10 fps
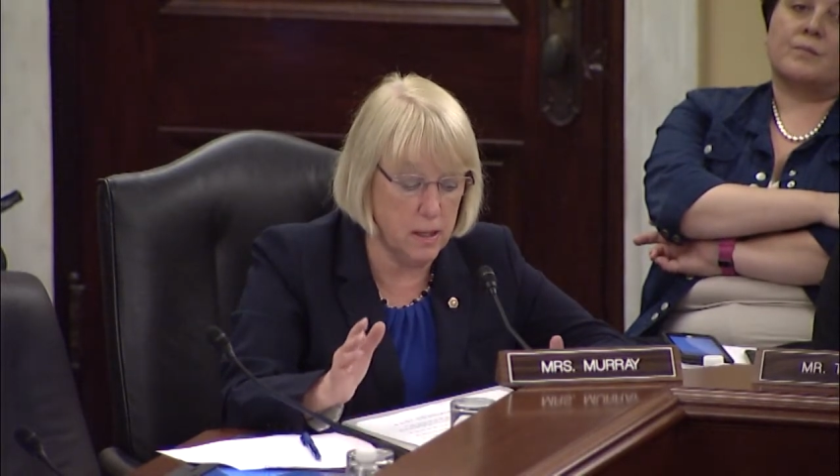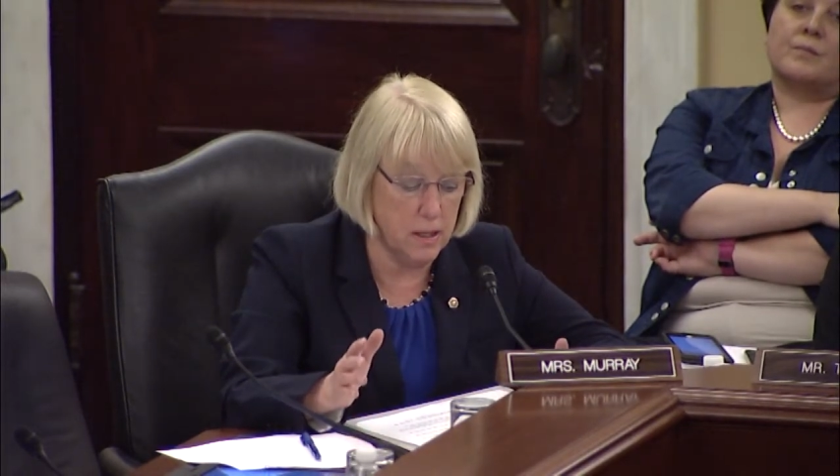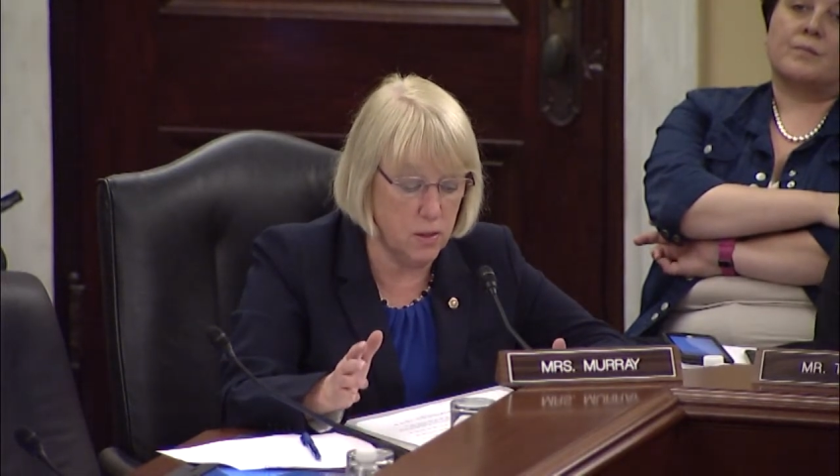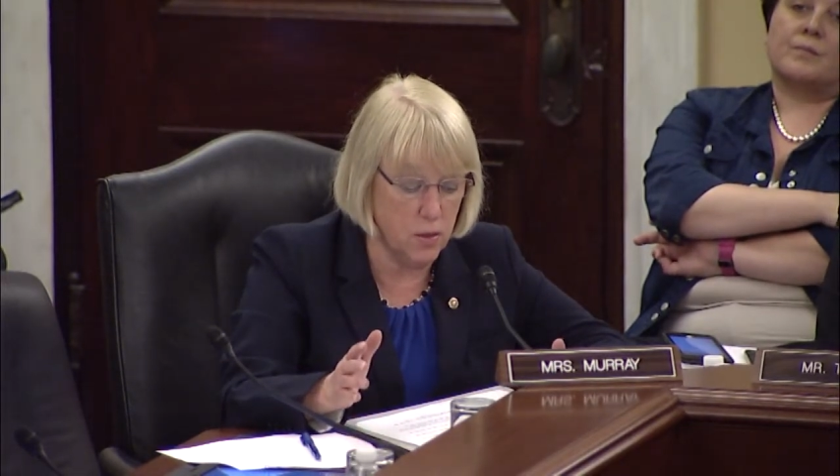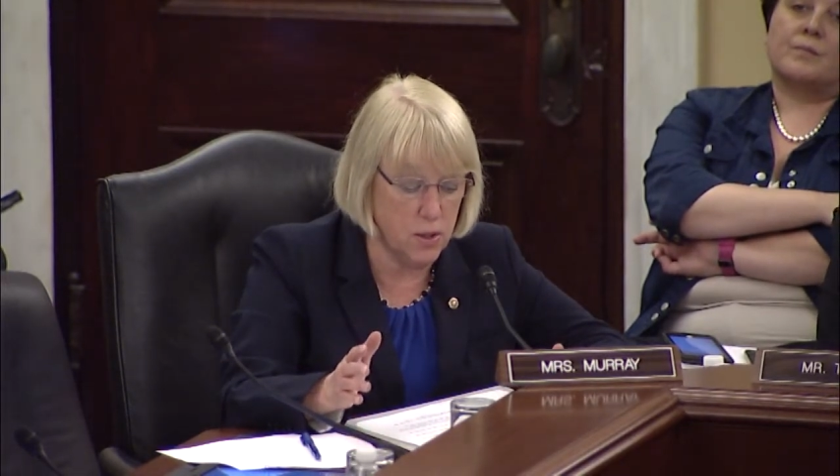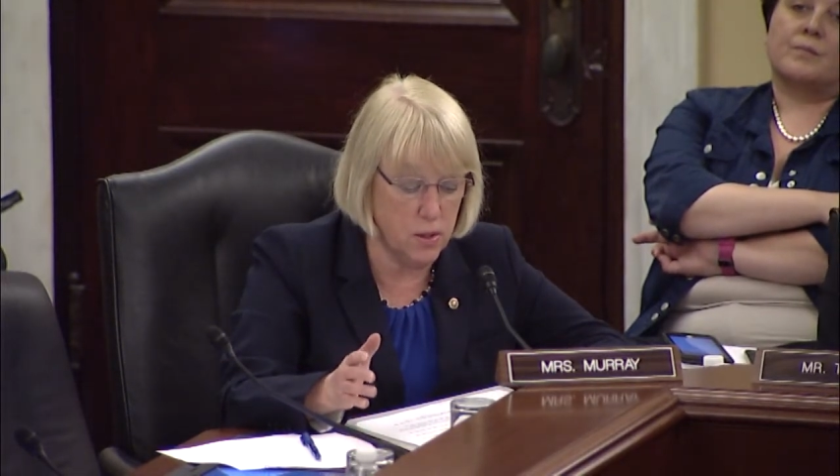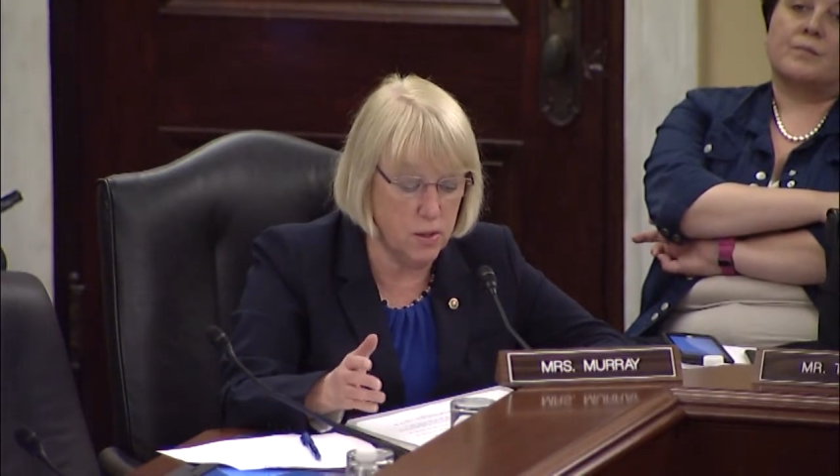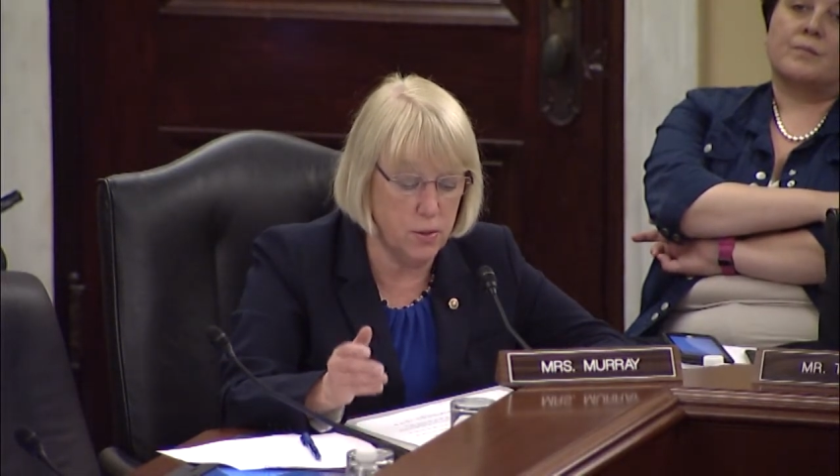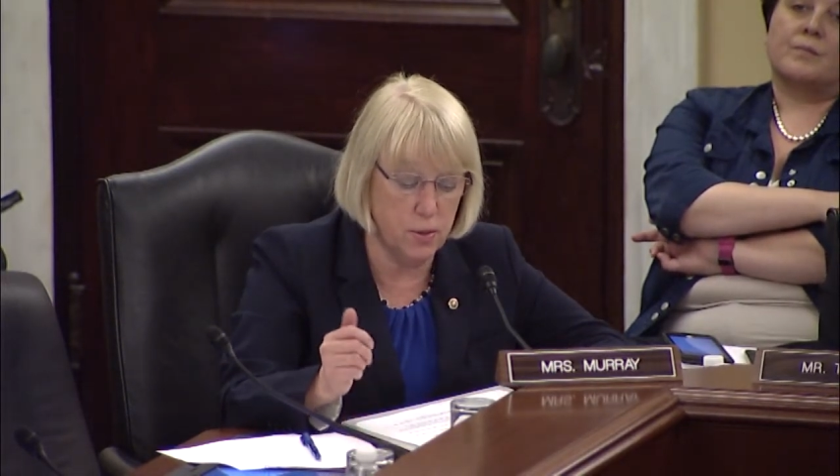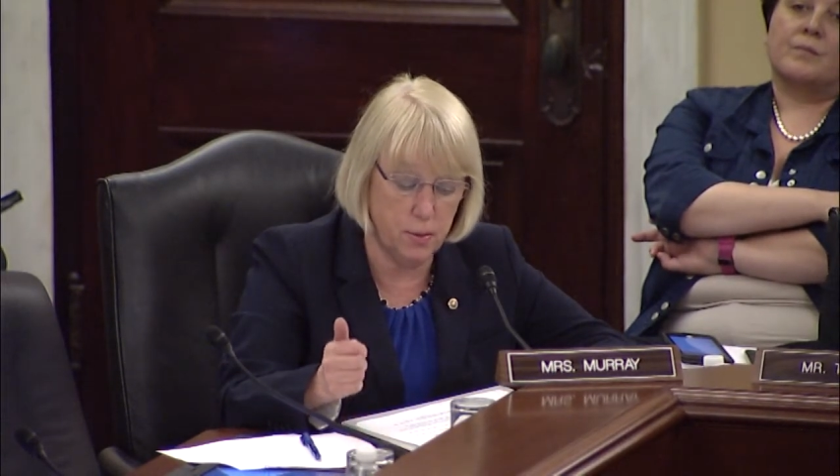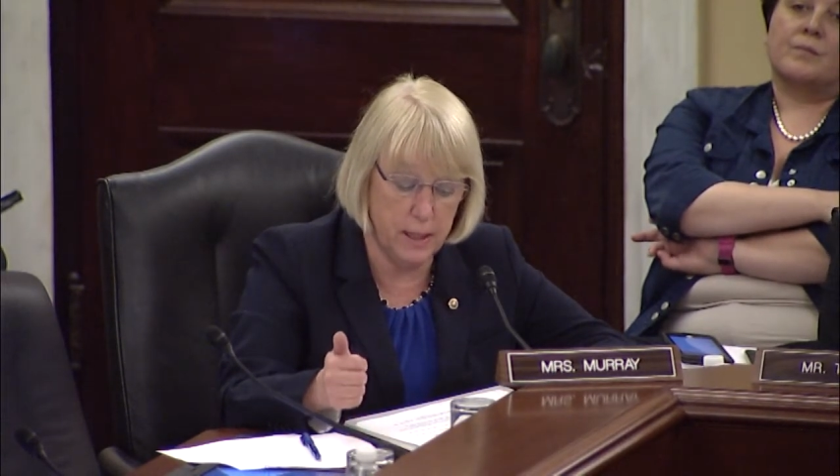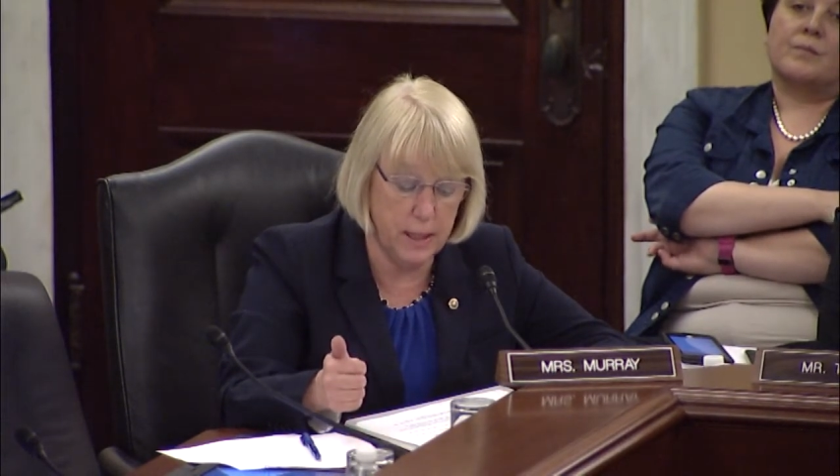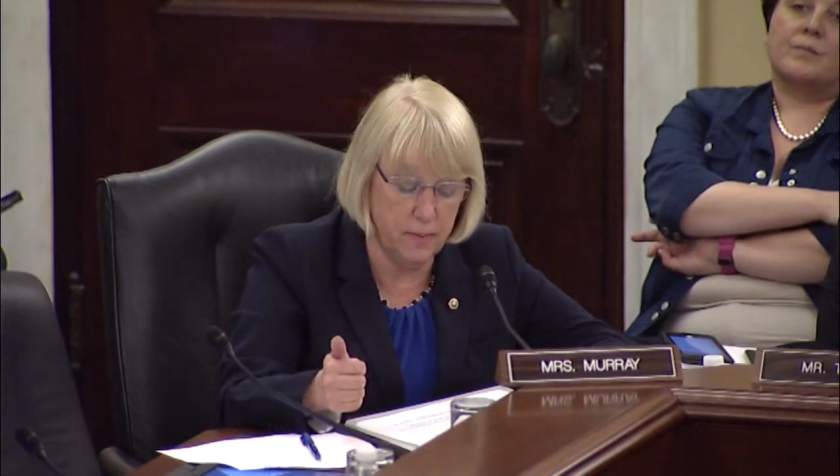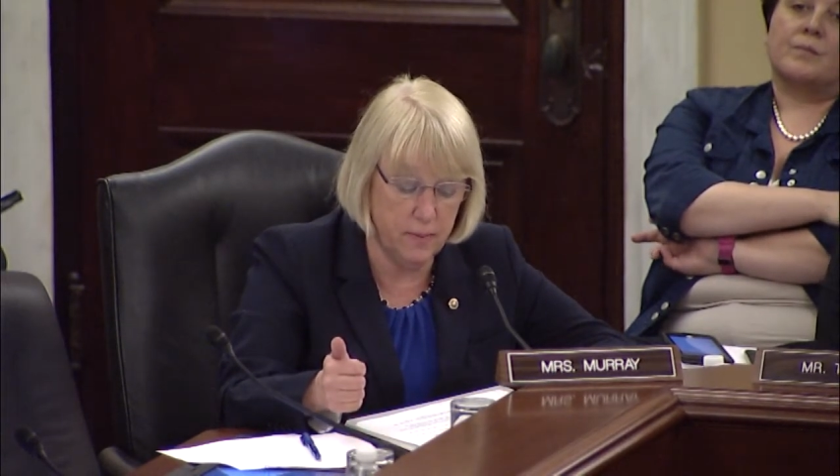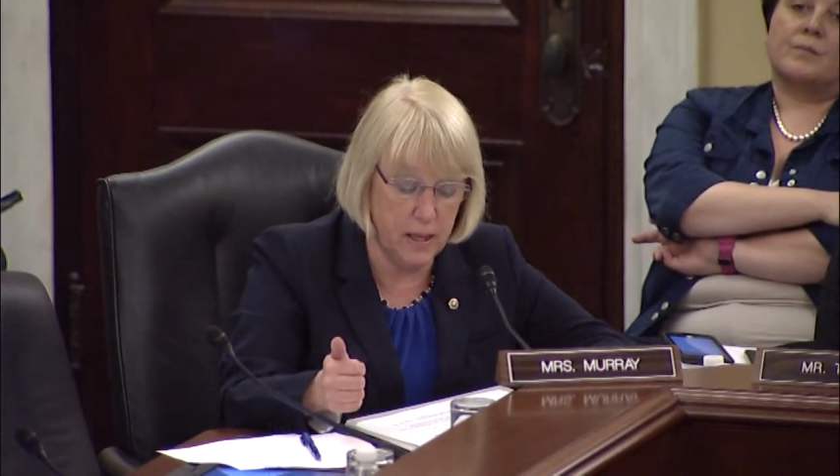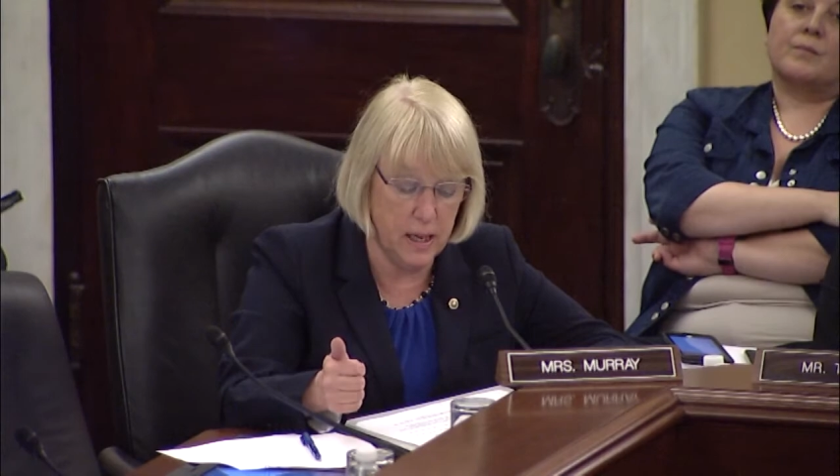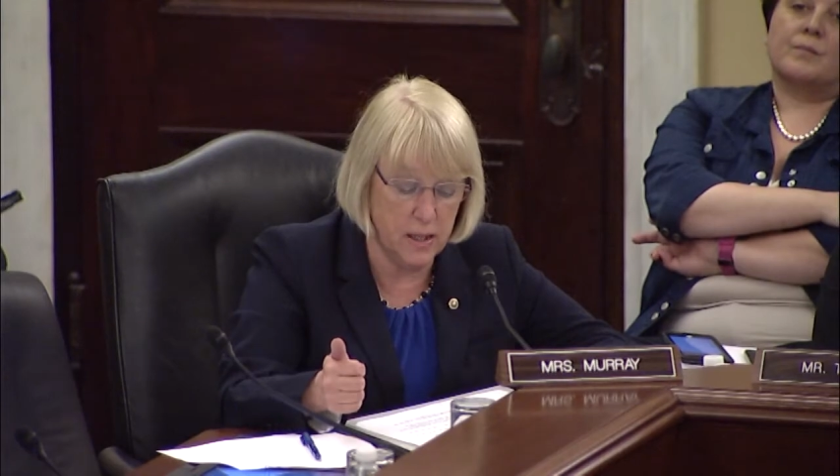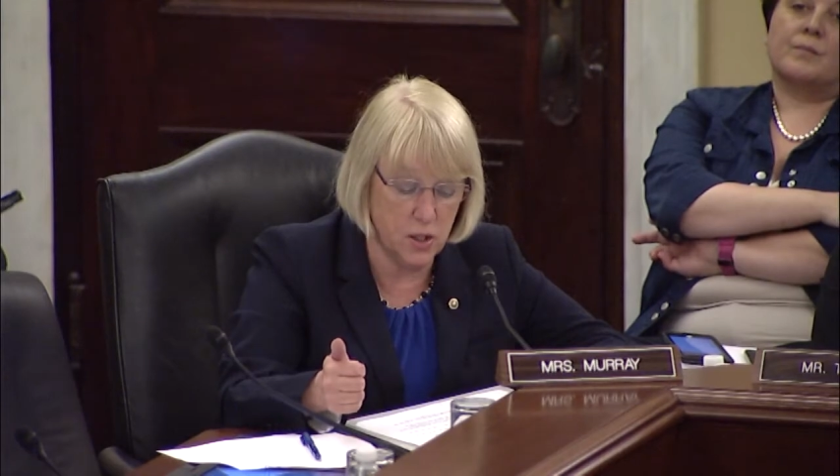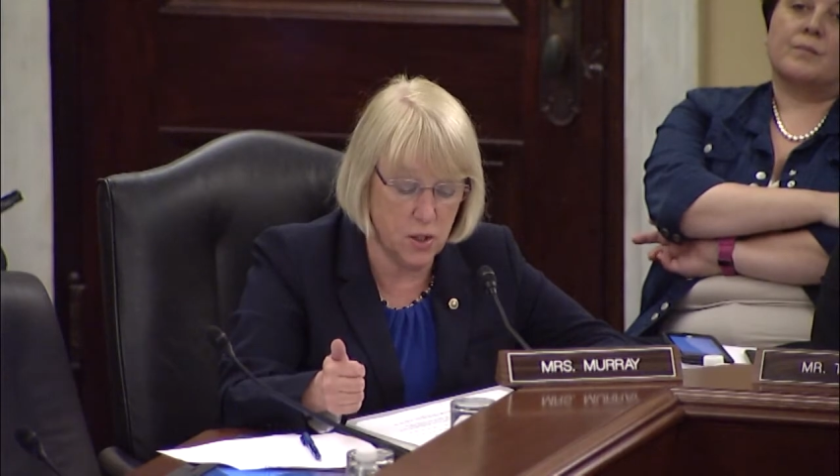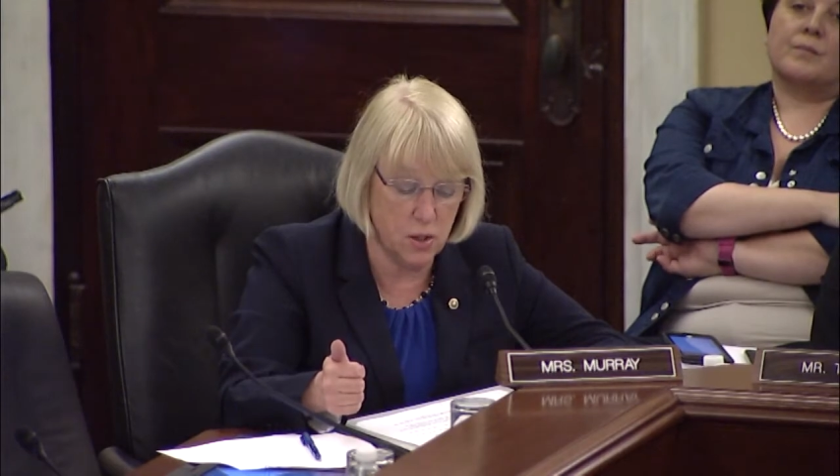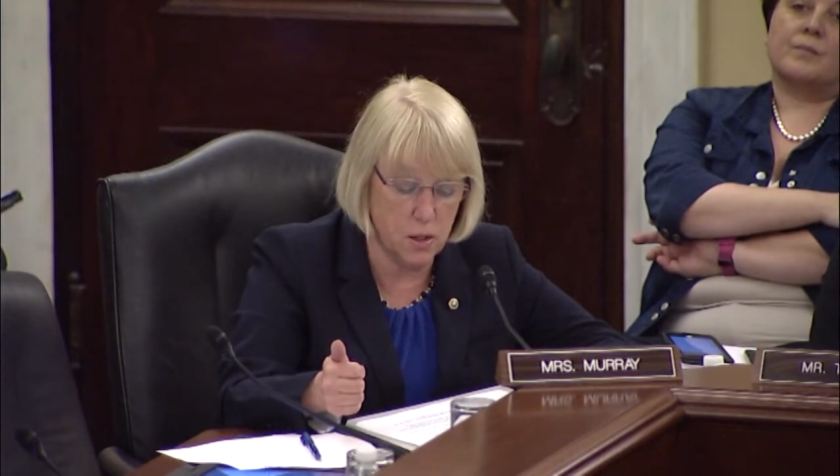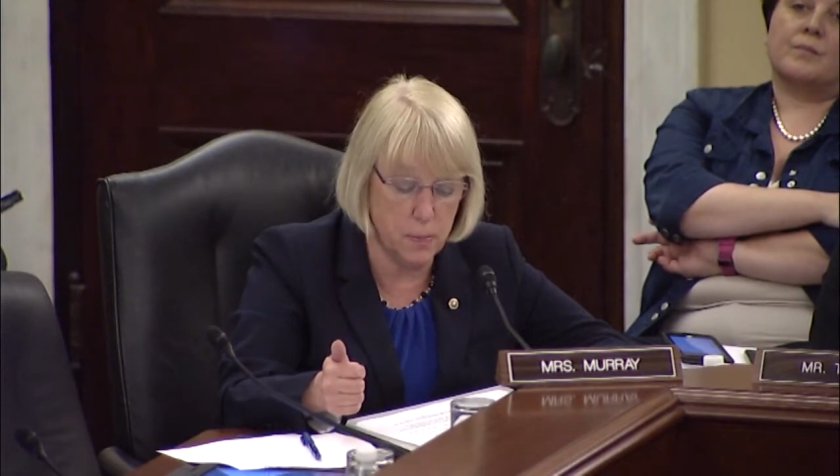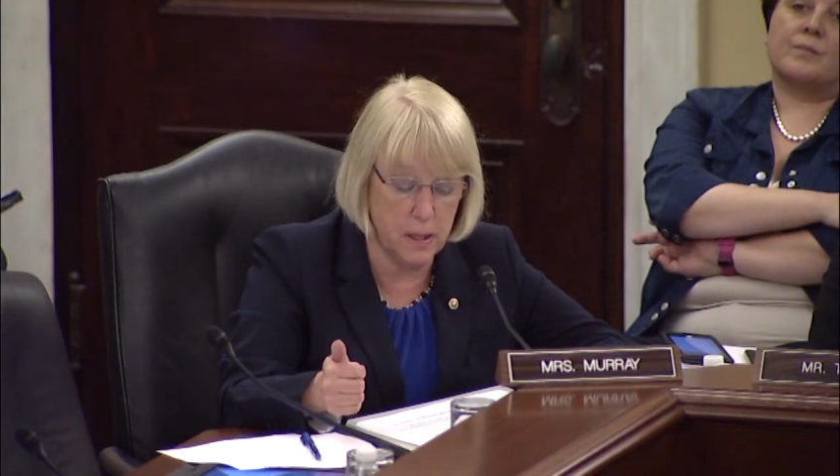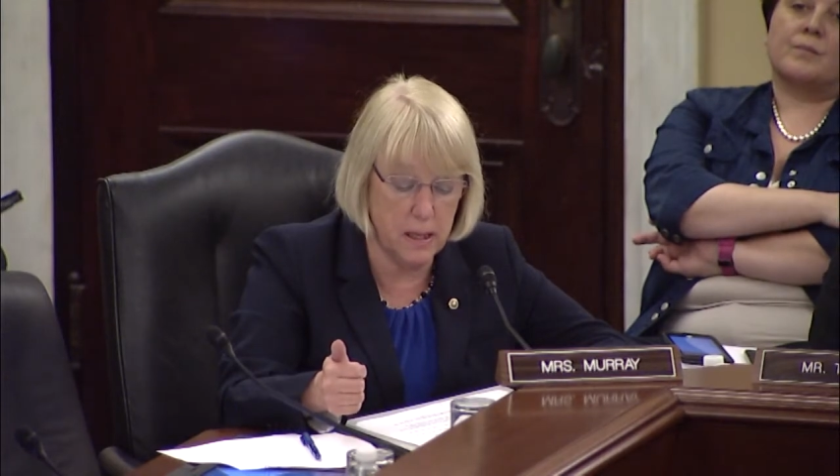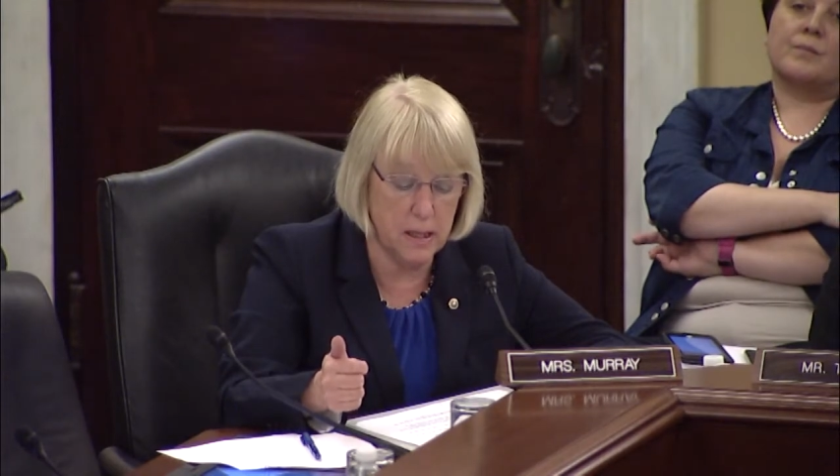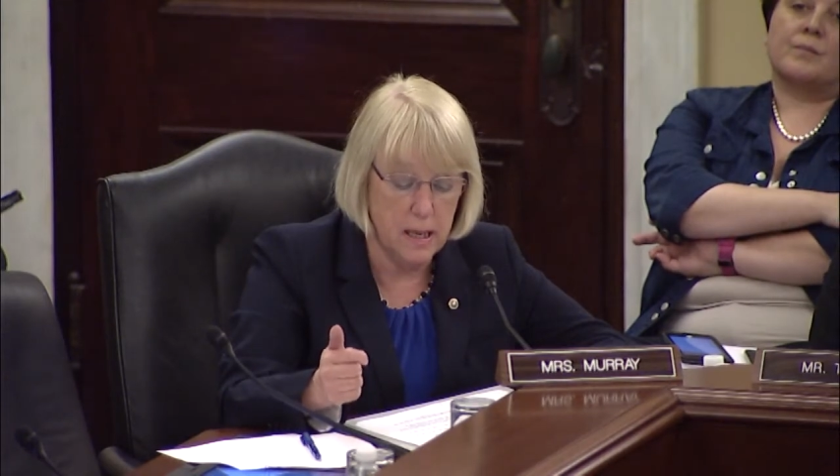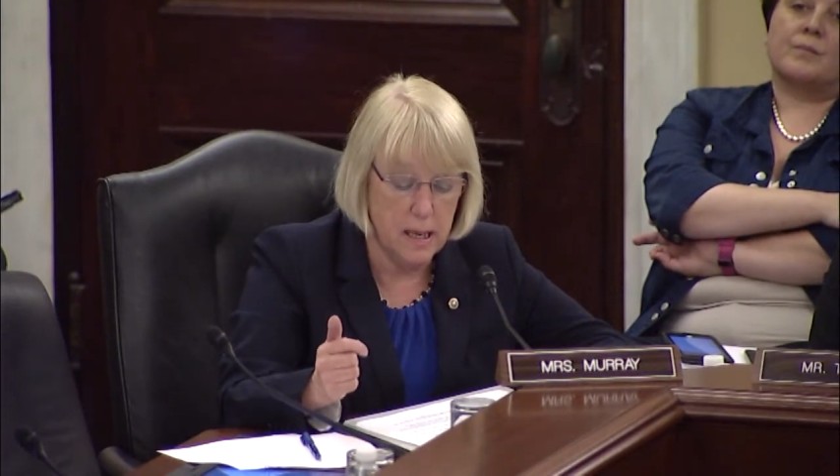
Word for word: and those include creating a VA insurance plan